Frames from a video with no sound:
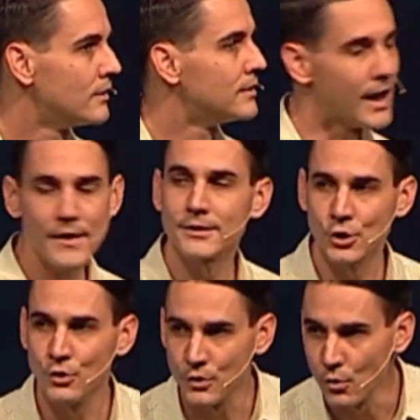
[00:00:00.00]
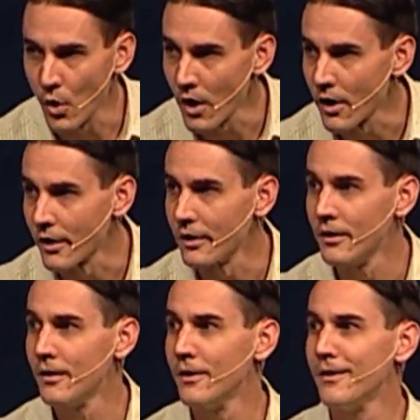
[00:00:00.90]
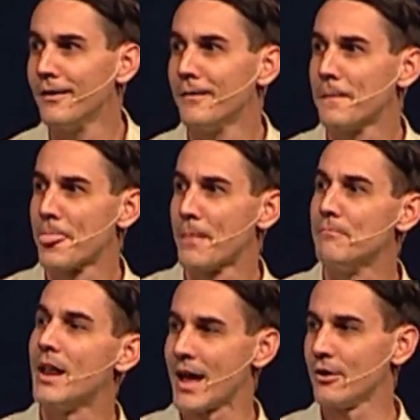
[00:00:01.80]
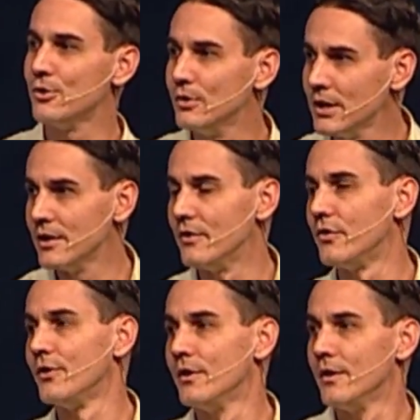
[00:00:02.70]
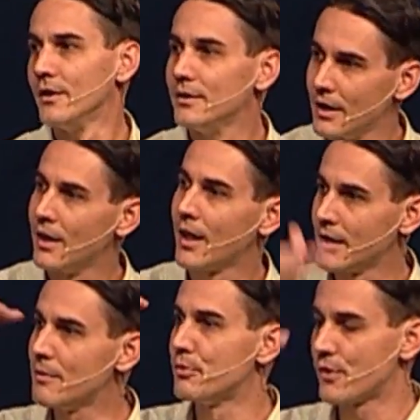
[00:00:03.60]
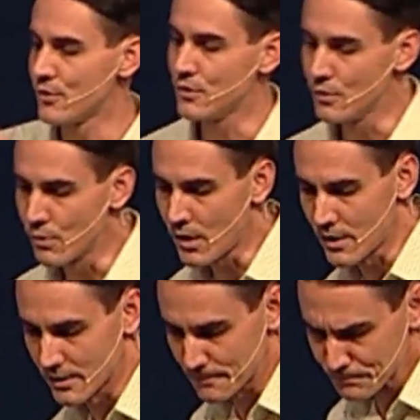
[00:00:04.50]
Yeah, that's who you are, but how you live didn't line up with who you are.